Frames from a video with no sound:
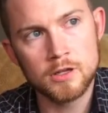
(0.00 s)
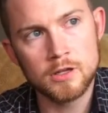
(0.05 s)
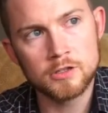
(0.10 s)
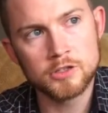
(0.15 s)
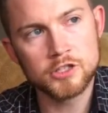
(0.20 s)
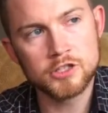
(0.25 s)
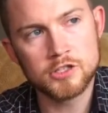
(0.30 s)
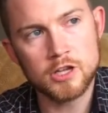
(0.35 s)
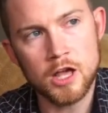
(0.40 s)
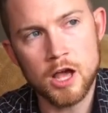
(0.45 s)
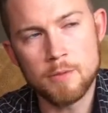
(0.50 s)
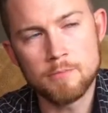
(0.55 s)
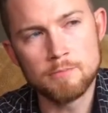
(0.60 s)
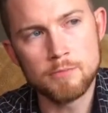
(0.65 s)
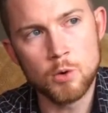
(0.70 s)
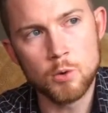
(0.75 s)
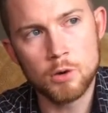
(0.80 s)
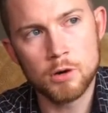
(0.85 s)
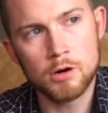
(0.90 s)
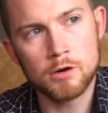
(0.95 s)
just a
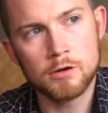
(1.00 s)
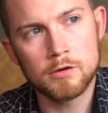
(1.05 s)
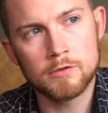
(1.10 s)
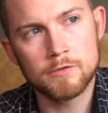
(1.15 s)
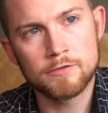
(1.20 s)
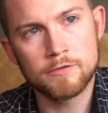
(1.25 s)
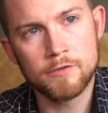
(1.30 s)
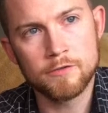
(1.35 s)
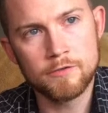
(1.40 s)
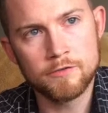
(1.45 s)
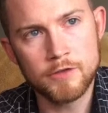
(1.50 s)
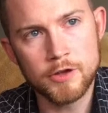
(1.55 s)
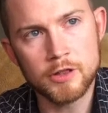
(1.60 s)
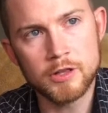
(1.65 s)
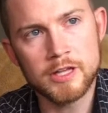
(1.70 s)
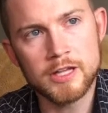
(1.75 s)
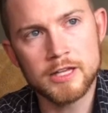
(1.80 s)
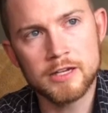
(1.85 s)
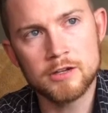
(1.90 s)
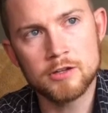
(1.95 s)
more
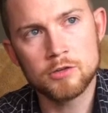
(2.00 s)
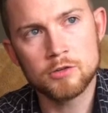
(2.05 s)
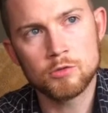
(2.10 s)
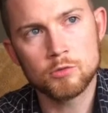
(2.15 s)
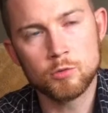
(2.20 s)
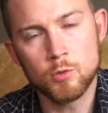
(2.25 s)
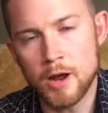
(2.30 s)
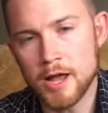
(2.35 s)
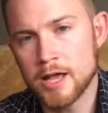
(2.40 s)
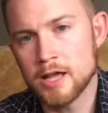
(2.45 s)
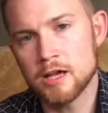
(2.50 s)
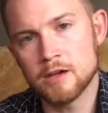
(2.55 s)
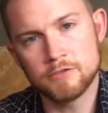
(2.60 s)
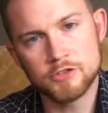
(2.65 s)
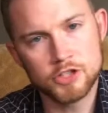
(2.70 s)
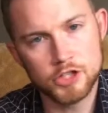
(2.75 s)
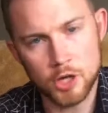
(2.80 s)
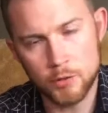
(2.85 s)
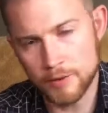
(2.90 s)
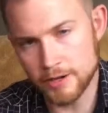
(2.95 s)
fulfilling way of
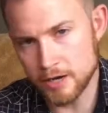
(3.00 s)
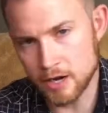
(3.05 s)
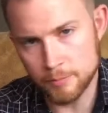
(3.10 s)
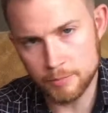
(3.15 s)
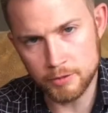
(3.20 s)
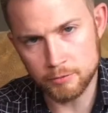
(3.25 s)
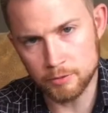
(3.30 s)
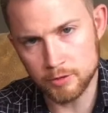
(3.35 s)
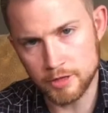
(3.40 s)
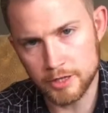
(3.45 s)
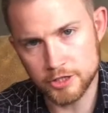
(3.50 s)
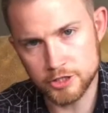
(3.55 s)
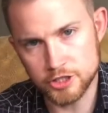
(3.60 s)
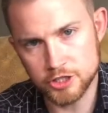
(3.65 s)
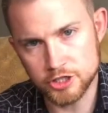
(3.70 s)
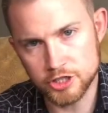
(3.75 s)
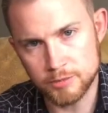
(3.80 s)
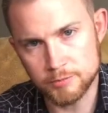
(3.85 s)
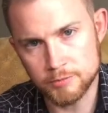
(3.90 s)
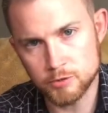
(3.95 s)
showing up in
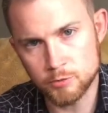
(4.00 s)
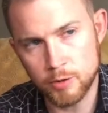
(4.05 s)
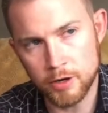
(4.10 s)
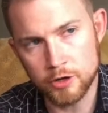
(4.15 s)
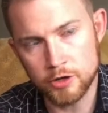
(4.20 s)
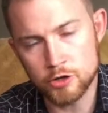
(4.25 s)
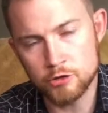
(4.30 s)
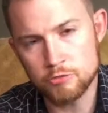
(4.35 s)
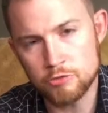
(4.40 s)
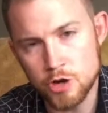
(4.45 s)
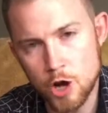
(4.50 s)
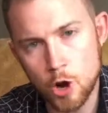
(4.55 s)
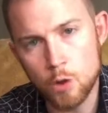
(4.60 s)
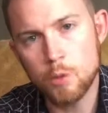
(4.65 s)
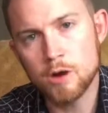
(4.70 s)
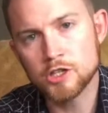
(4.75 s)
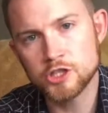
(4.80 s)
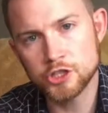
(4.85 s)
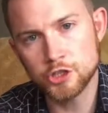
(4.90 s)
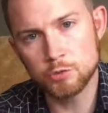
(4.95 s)
relationships, where you know
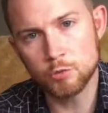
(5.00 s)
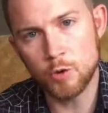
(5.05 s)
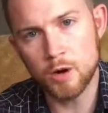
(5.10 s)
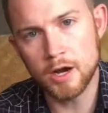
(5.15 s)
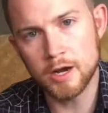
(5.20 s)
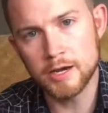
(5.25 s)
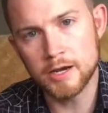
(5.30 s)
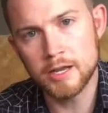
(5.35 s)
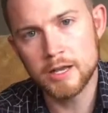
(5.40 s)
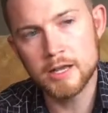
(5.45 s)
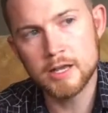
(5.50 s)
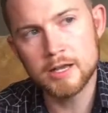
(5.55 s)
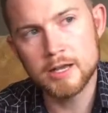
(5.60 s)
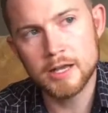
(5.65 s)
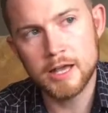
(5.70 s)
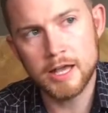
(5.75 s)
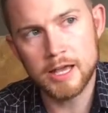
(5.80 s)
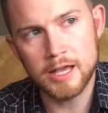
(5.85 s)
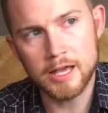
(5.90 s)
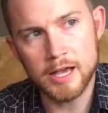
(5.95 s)
what you want
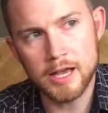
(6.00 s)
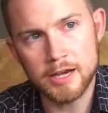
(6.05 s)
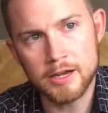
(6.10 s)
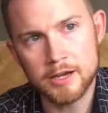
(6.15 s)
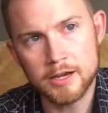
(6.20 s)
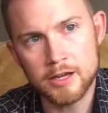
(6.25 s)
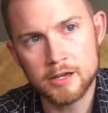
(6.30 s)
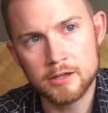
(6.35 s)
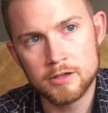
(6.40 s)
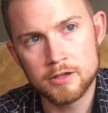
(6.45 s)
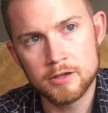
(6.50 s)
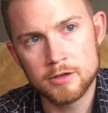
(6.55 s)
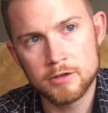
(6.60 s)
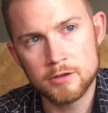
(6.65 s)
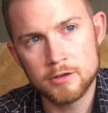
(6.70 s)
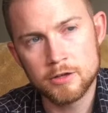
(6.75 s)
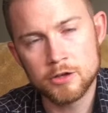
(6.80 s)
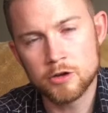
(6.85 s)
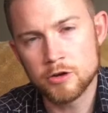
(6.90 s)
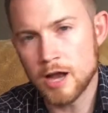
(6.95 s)
and
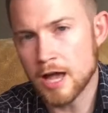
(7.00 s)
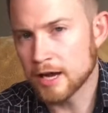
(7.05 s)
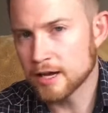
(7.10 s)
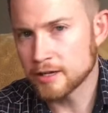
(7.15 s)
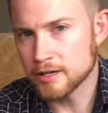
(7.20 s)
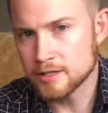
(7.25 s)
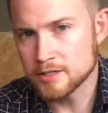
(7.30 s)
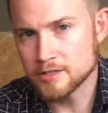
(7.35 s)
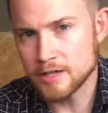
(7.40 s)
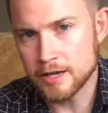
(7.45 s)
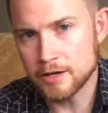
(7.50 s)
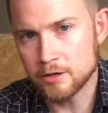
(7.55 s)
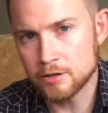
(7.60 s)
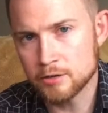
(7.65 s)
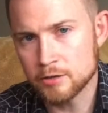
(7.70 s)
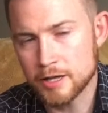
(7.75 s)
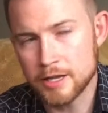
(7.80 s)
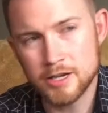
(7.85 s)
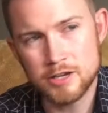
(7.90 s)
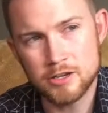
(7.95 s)
you're not going to
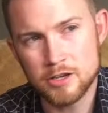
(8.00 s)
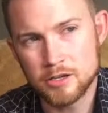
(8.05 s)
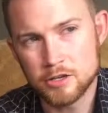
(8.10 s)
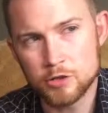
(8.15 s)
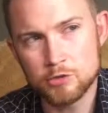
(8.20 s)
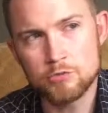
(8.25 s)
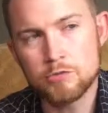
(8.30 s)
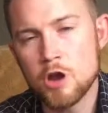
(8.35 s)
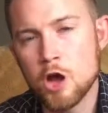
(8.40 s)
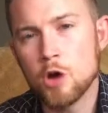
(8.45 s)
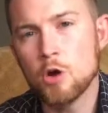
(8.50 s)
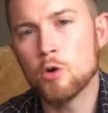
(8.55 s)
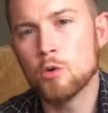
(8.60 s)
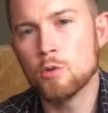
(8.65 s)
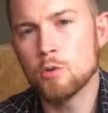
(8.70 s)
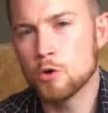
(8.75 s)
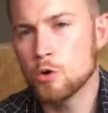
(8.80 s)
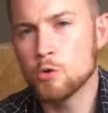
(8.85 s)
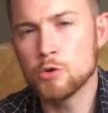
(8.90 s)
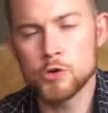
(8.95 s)
settle and you
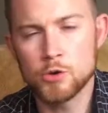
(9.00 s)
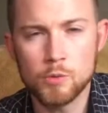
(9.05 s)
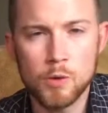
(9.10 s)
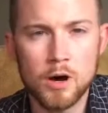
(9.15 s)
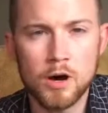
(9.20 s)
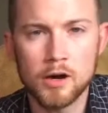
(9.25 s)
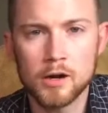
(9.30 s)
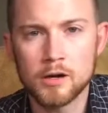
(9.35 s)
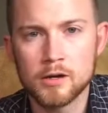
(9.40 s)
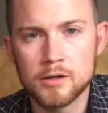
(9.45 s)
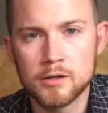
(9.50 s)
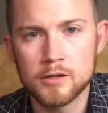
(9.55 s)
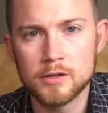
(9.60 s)
know who you are.